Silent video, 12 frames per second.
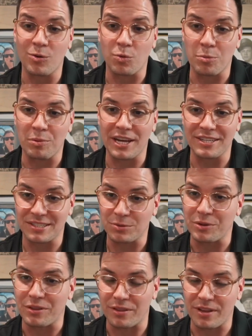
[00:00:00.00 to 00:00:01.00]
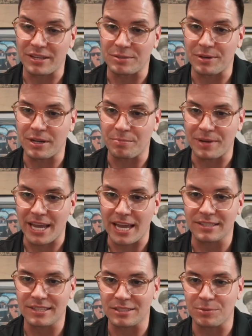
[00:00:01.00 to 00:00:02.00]
We're blessed with as many
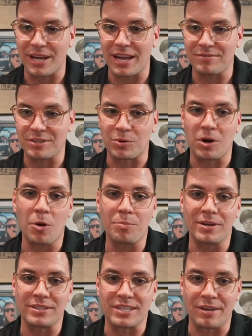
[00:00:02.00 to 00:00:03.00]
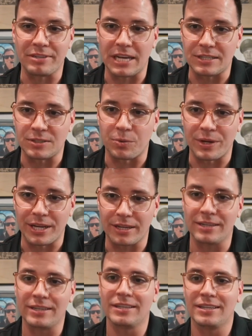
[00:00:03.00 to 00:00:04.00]
mechanics as we have, so we're open 7 days a
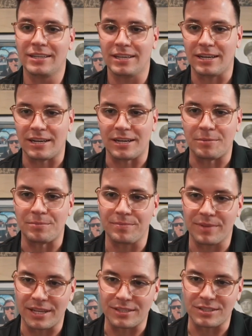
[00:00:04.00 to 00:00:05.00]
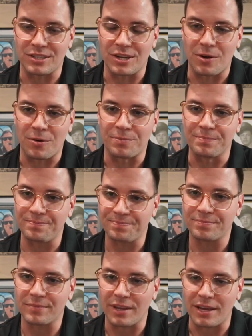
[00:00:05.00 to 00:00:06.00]
week, and so
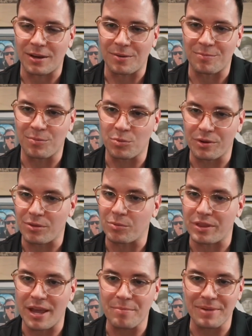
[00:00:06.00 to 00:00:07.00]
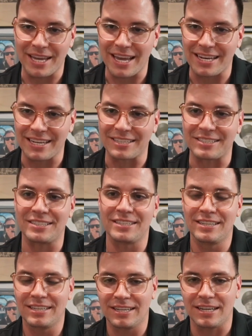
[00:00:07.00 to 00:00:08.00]
with 8 mechanics,
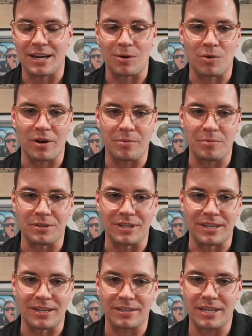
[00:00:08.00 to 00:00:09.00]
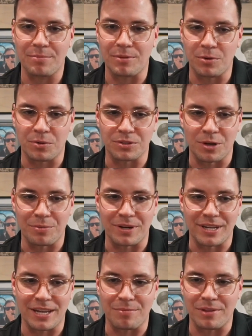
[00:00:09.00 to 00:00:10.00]
we're able to keep the doors open
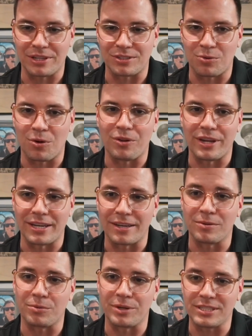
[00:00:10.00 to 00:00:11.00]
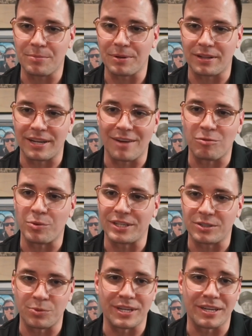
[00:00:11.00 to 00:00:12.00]
and keep things rolling. We typically have
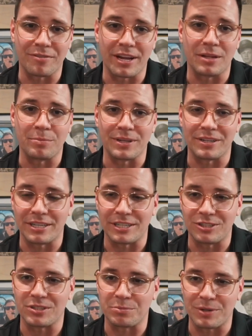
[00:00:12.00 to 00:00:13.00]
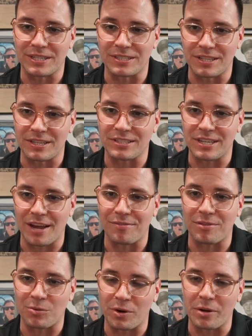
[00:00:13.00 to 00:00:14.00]
week-to-week availability just because of the
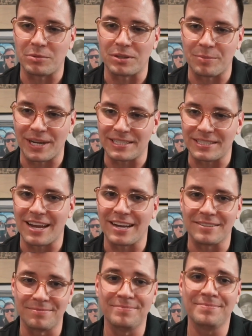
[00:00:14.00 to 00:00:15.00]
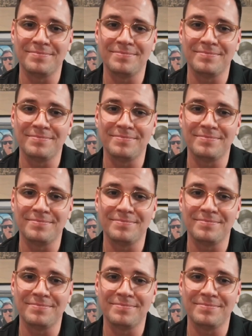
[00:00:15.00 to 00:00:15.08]
staff that we're able to maintain.